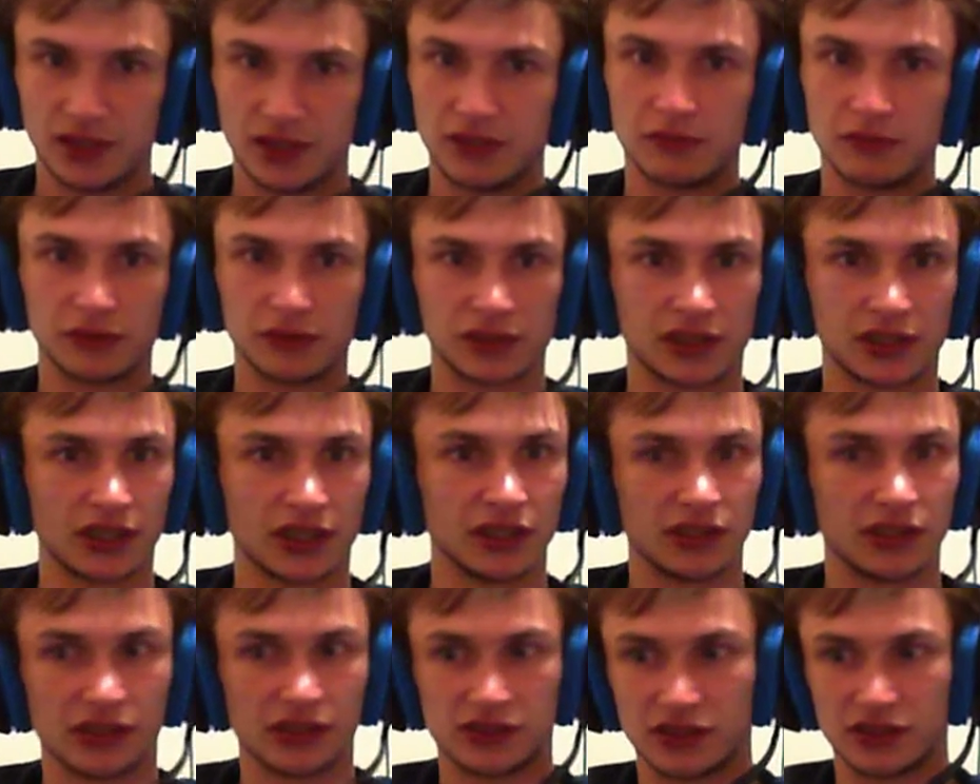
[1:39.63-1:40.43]

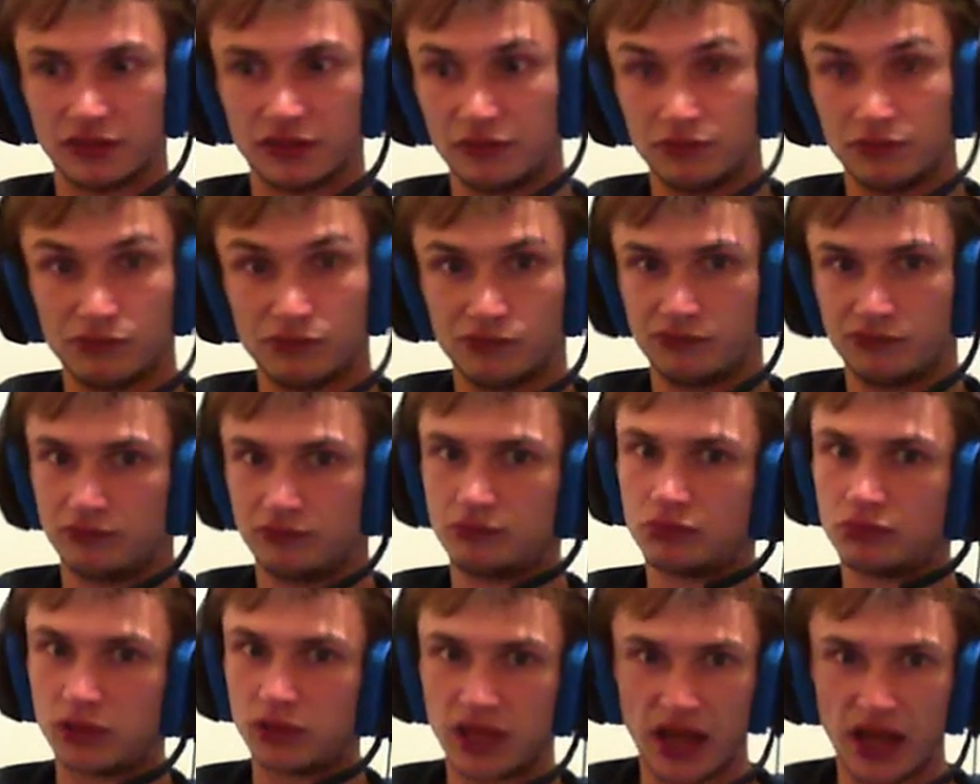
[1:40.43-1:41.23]
regardless of
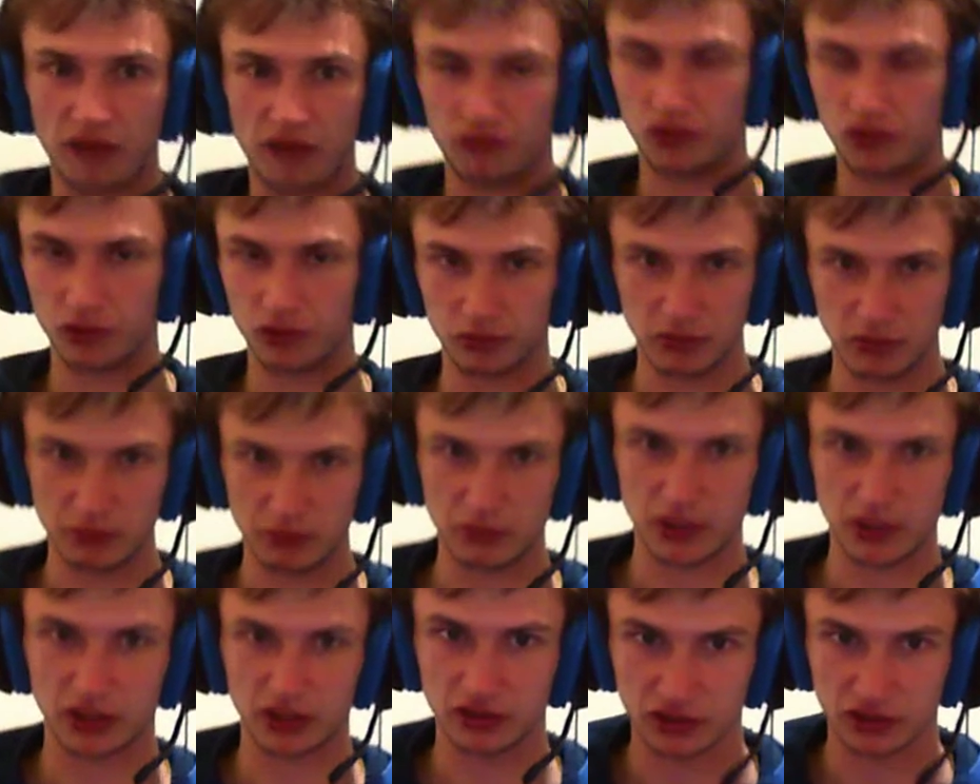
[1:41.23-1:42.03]
platform that
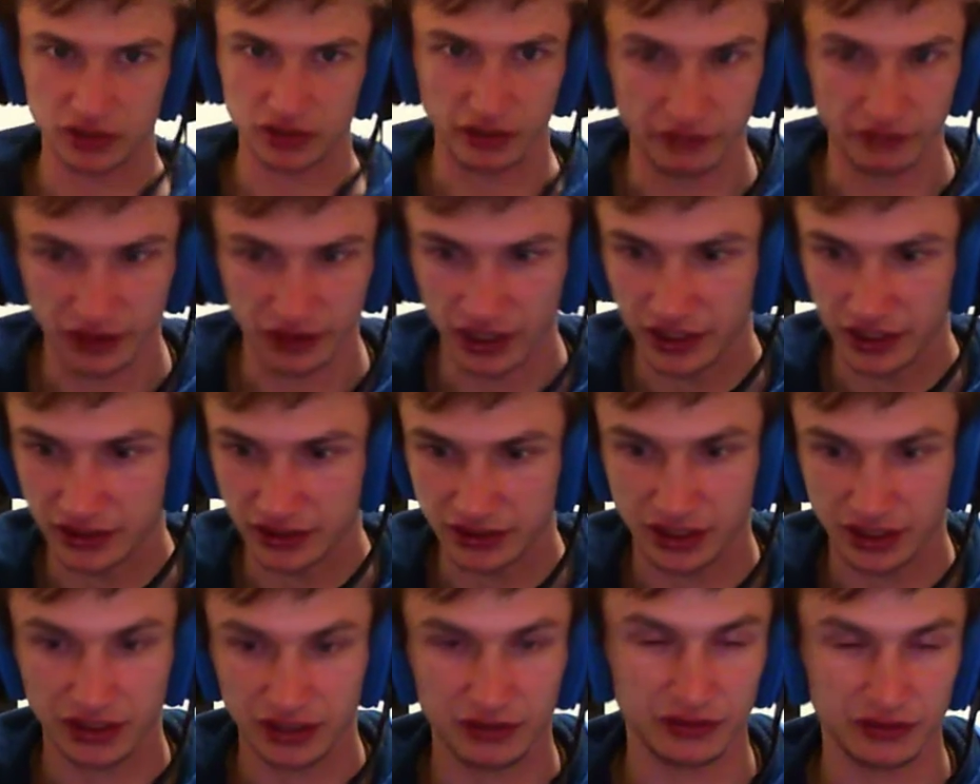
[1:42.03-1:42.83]
Microsoft has,
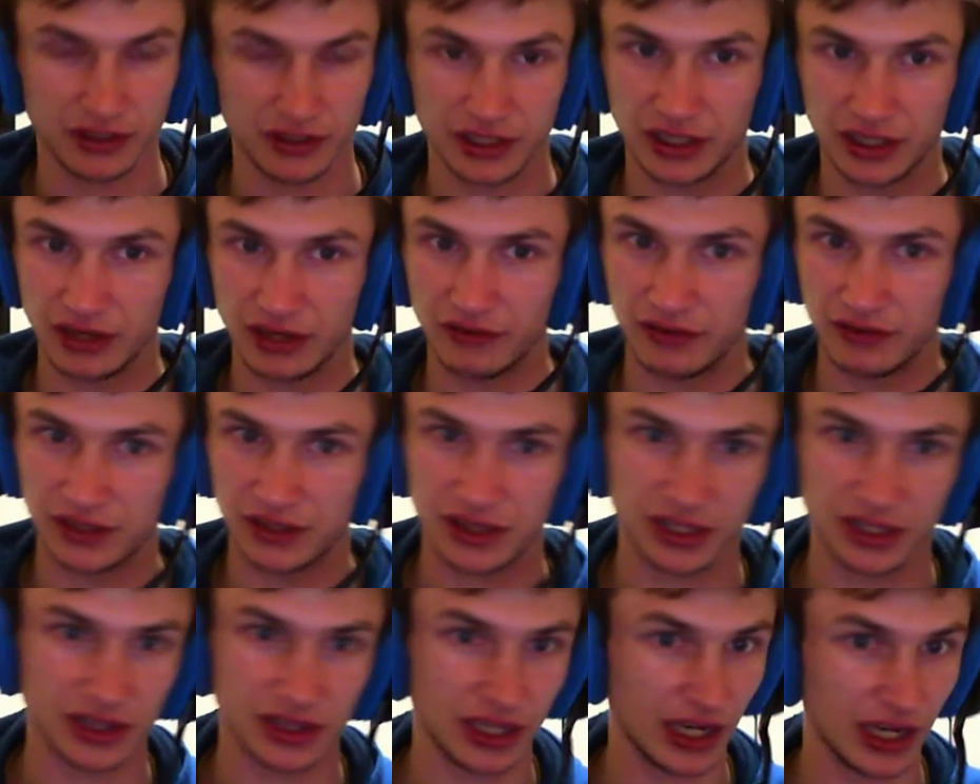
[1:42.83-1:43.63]
I don't like
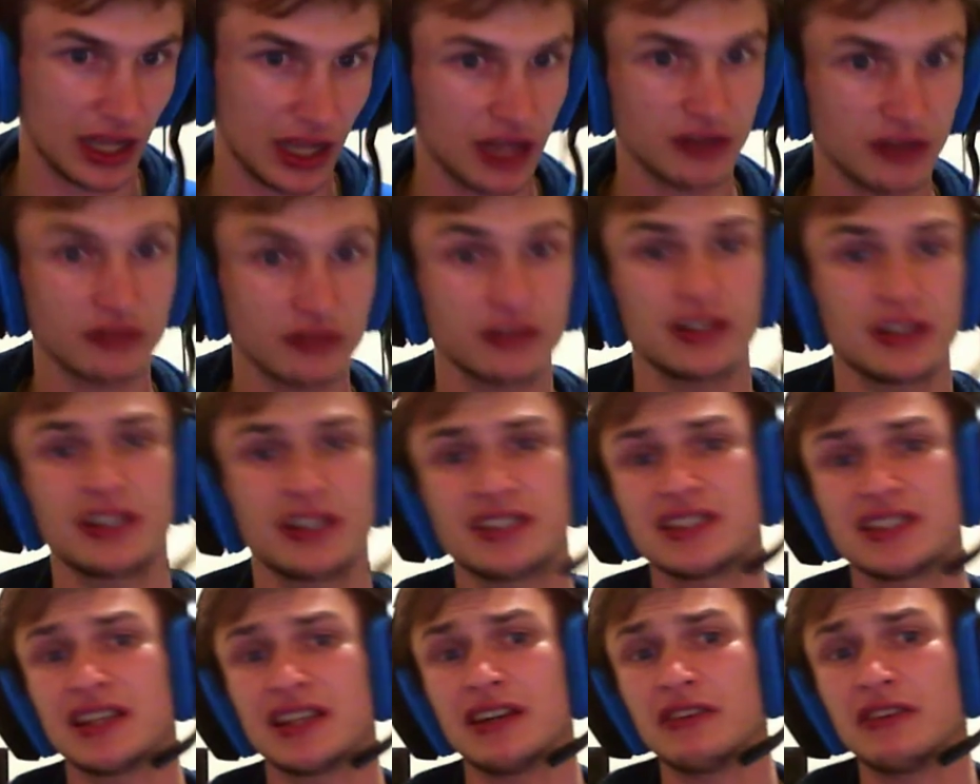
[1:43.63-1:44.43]
everything that Android
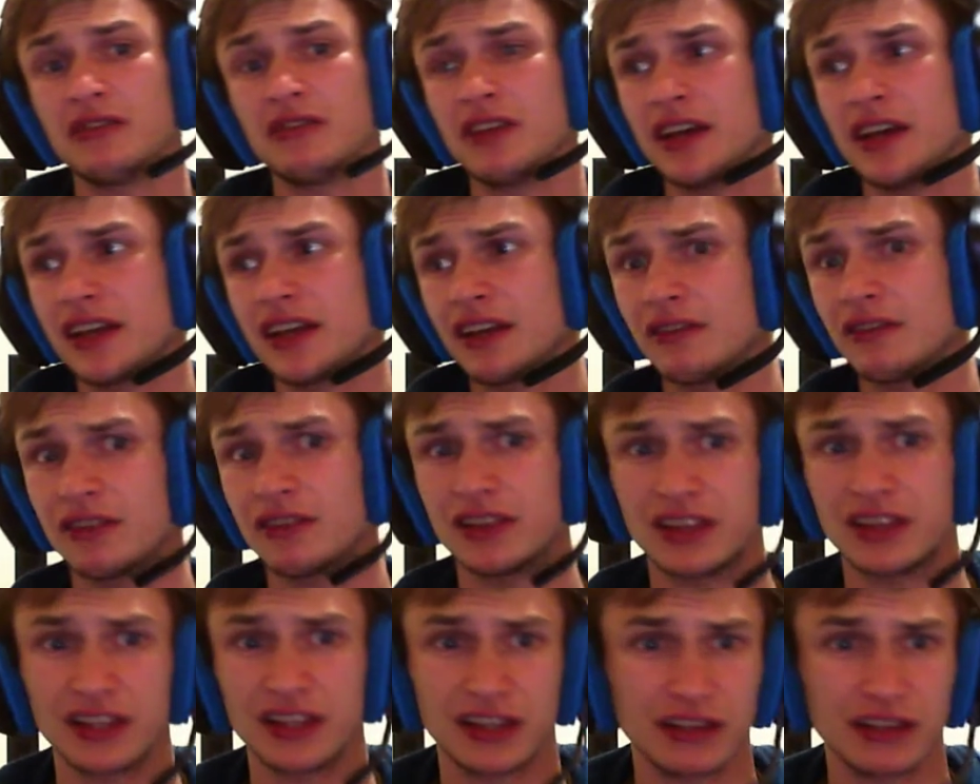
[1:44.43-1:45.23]
does. I don't like
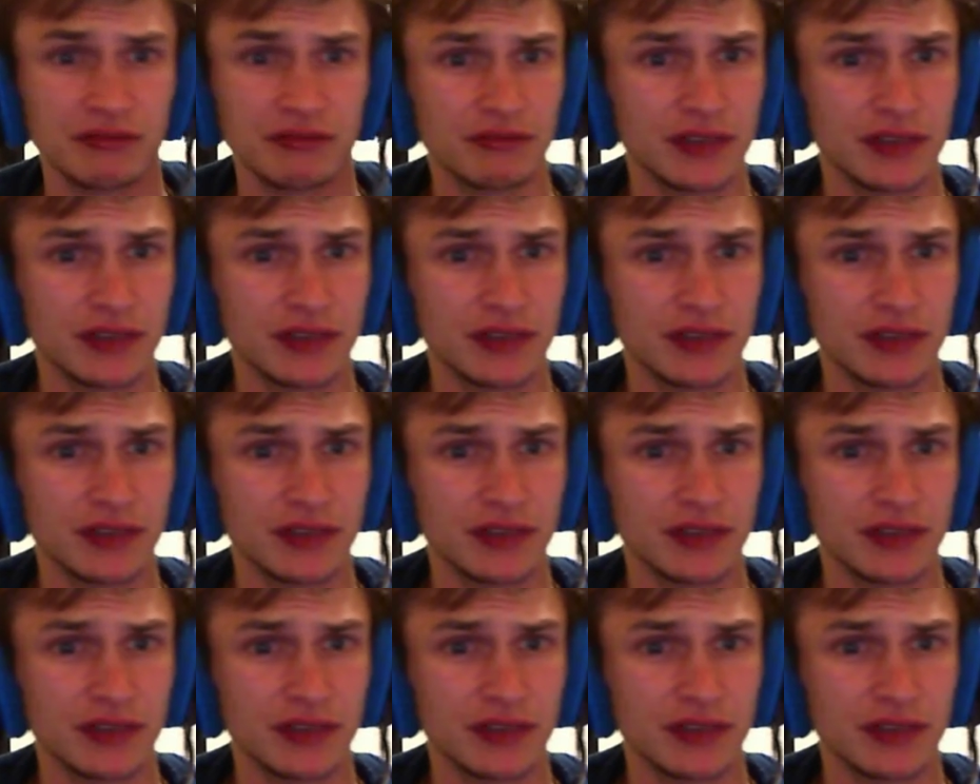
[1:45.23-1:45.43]
everything that